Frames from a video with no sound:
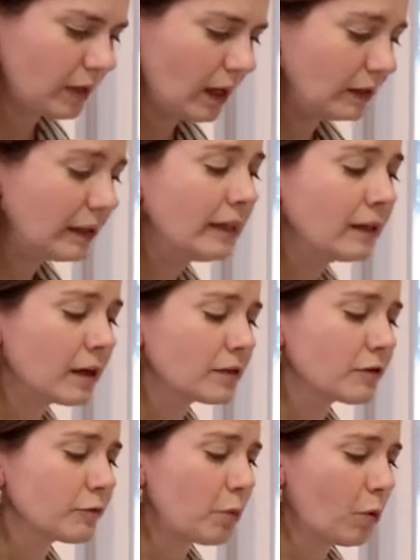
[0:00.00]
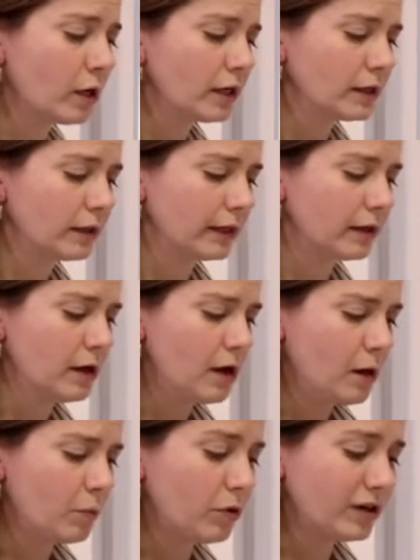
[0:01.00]
lean cuts of pork, like
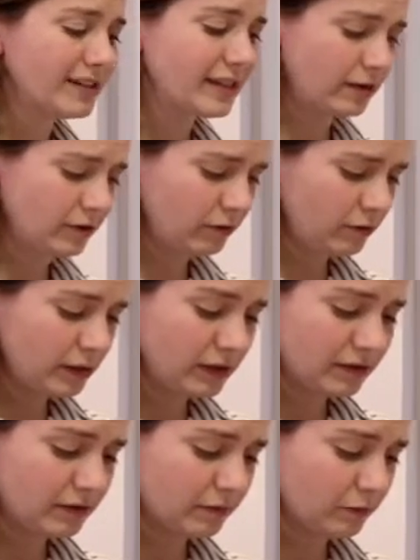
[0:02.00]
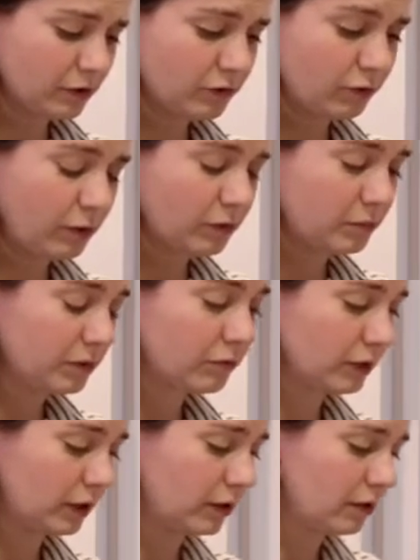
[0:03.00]
pork tenderloin. This rub would be
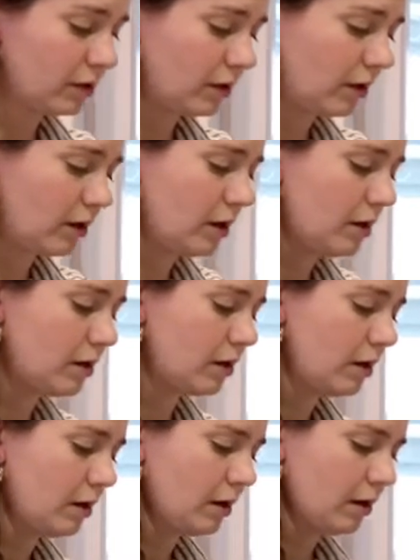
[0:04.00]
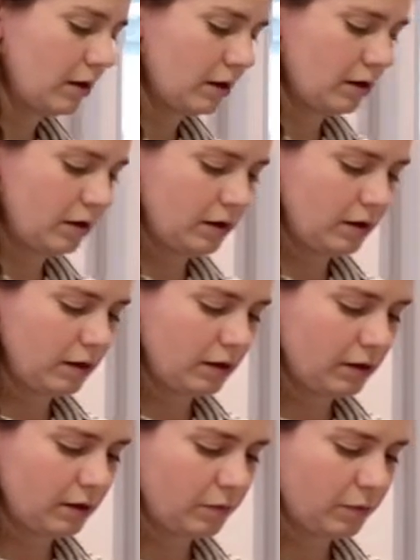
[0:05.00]
really good on
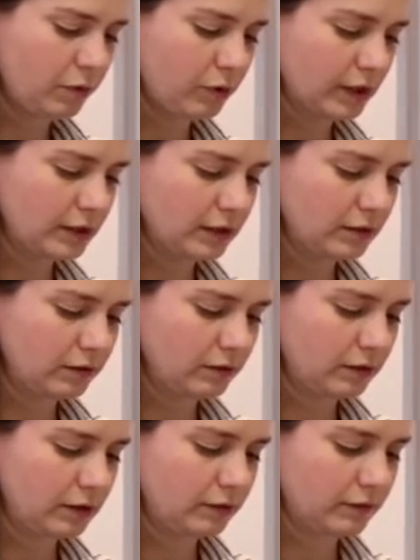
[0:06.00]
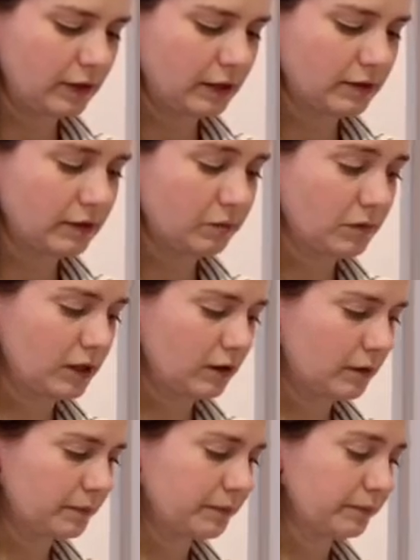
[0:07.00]
a pork tenderloin if that's something
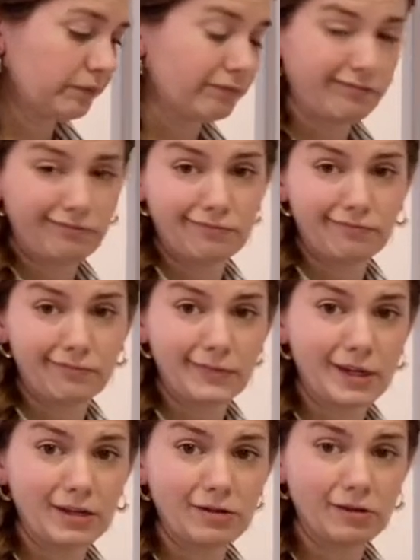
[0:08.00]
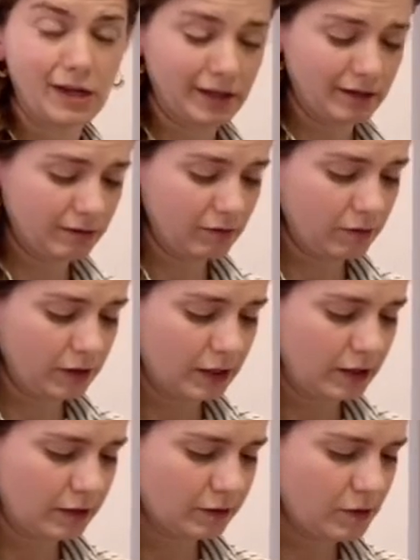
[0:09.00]
that you like or
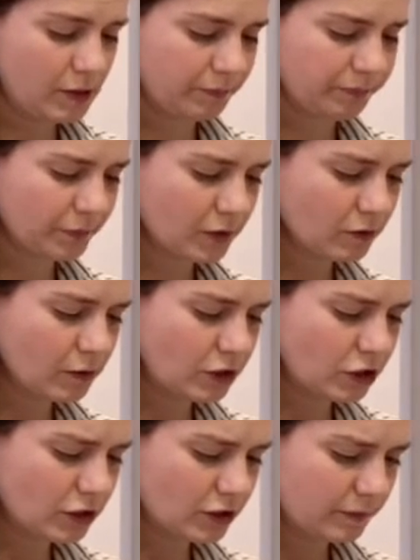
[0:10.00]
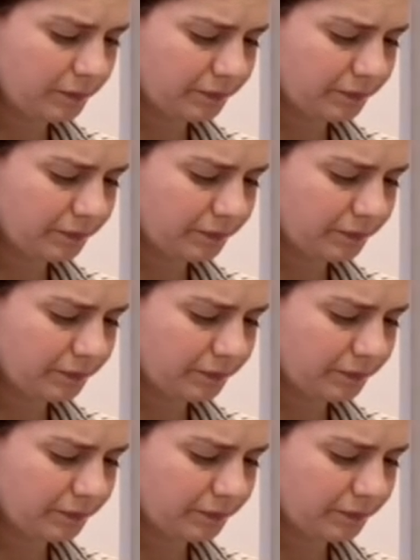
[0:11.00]
eat as well. So I just